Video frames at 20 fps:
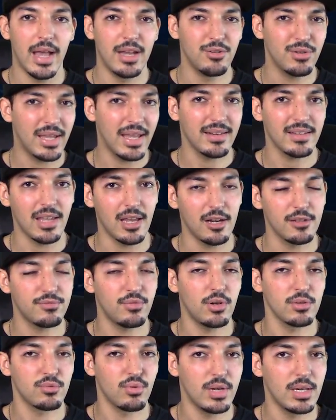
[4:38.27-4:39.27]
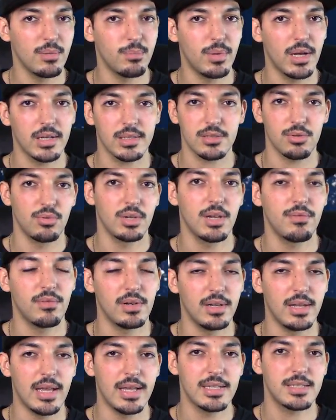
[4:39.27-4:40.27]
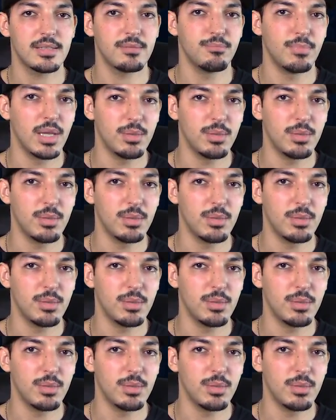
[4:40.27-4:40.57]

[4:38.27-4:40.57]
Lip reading: and you can get it for $20 or even less,